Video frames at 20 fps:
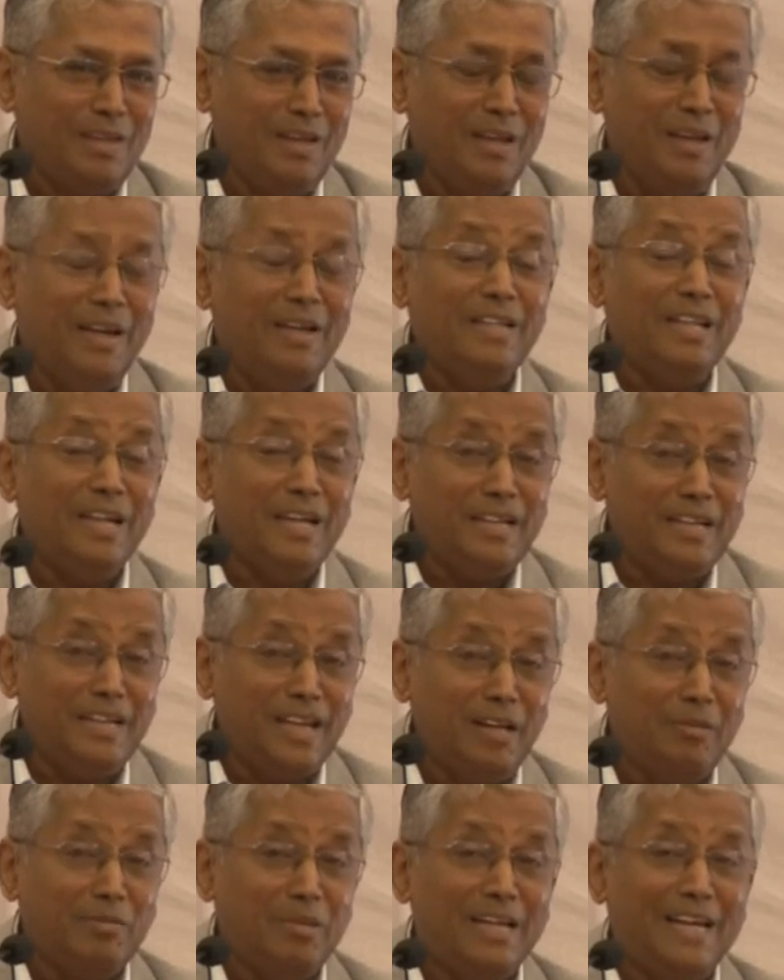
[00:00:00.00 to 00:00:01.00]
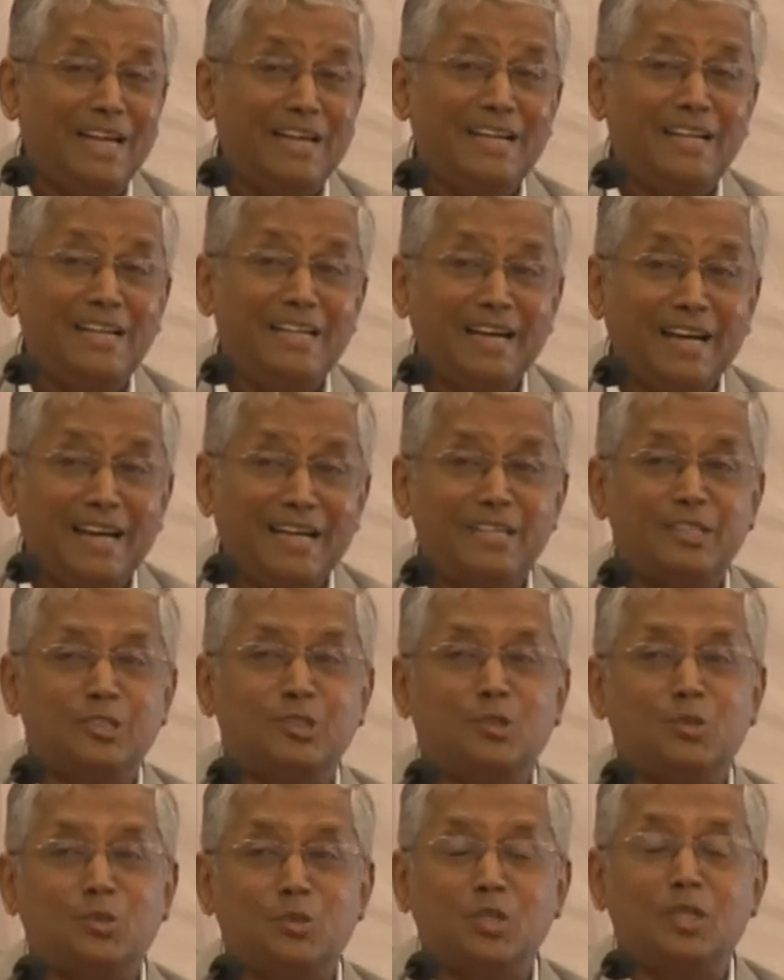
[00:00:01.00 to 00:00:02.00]
At that time, the entire
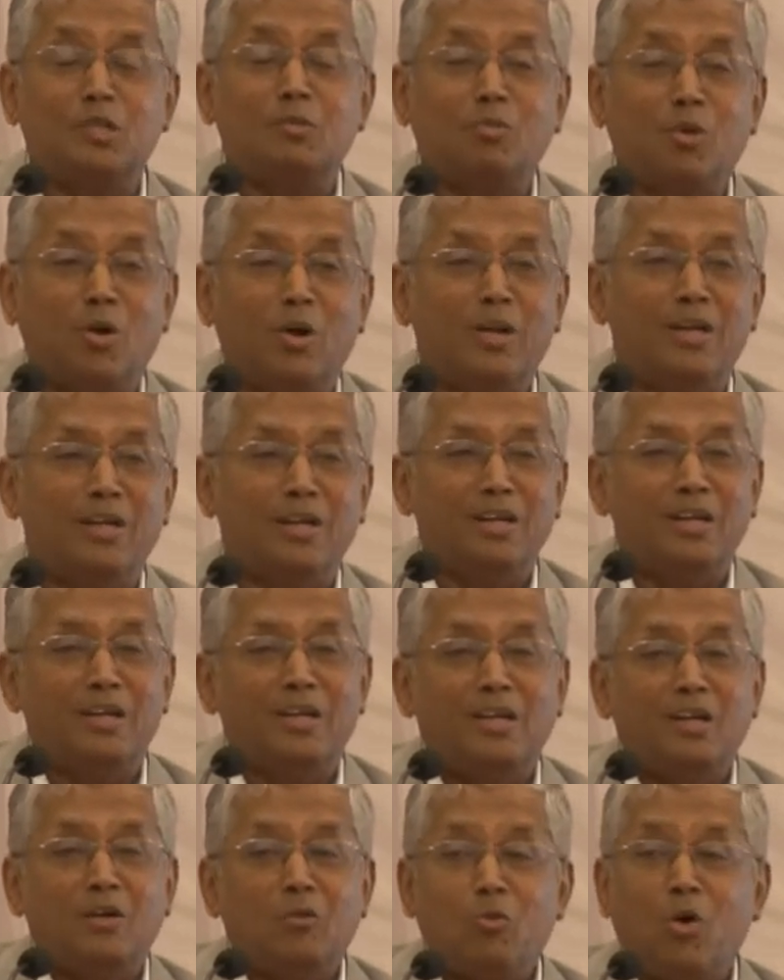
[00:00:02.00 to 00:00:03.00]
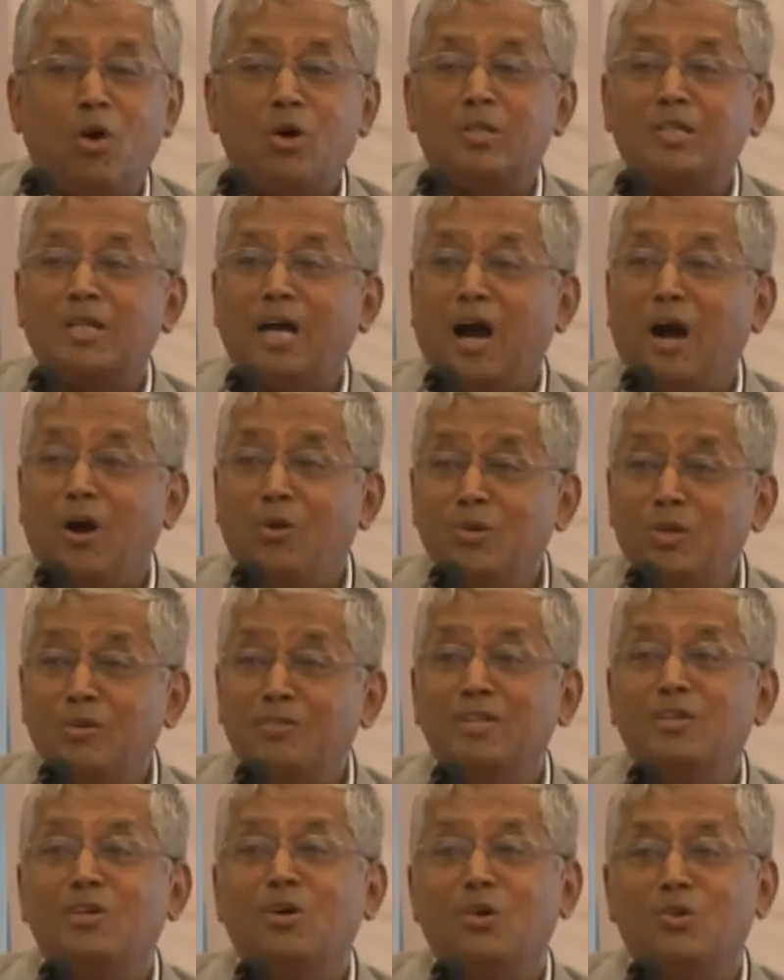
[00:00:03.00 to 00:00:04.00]
student body walked out
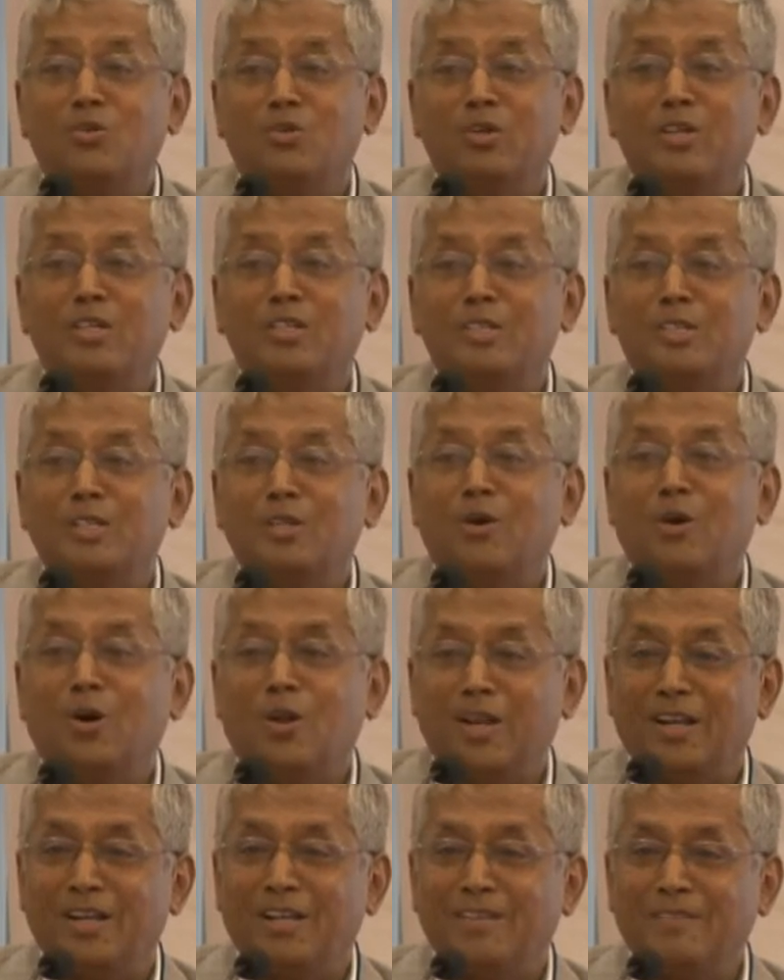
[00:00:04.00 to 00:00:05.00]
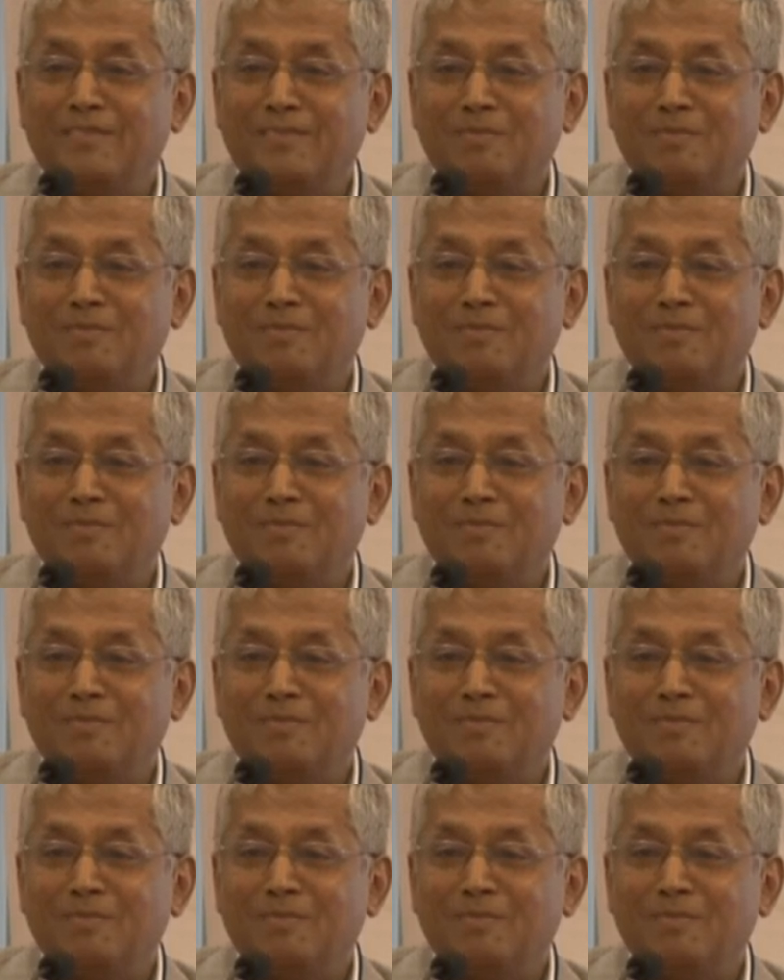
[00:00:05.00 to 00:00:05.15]
of the convocation hall.